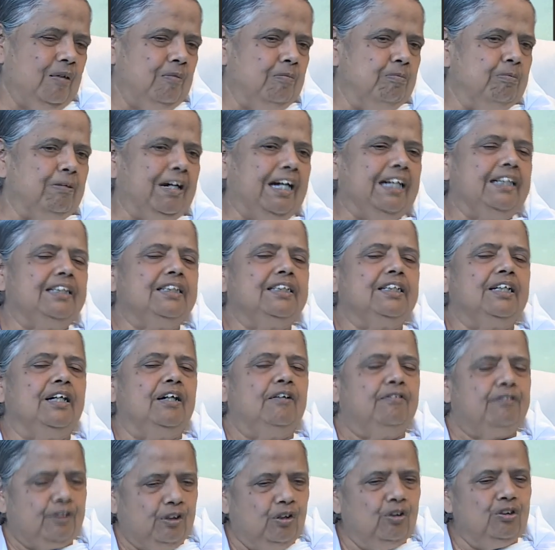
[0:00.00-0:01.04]
But
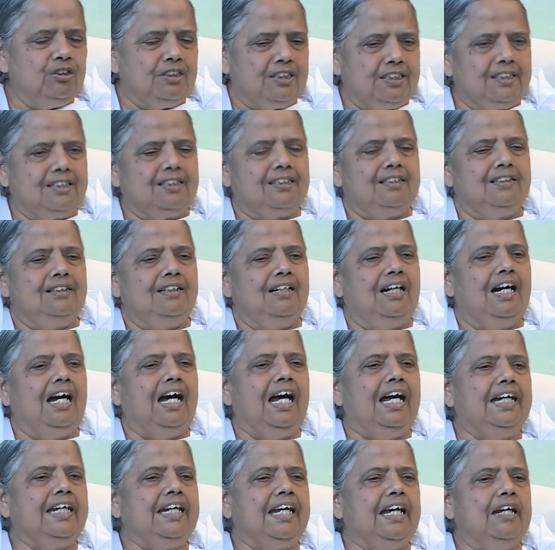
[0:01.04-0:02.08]
of course,
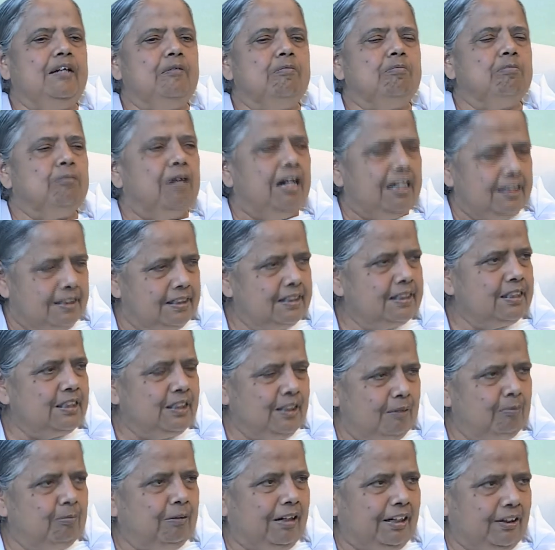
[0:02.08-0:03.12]
I can
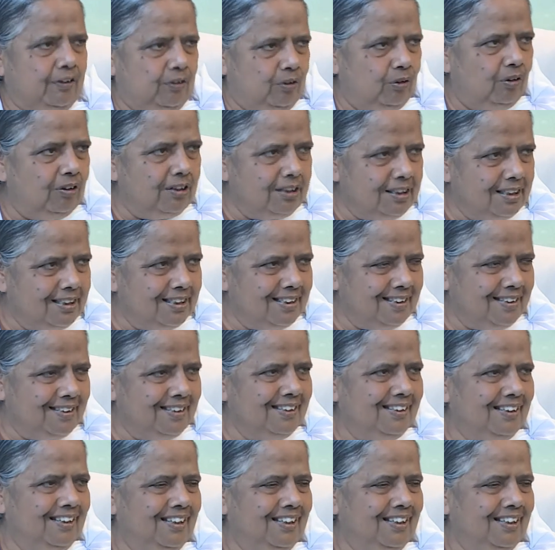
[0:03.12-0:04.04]
master my thoughts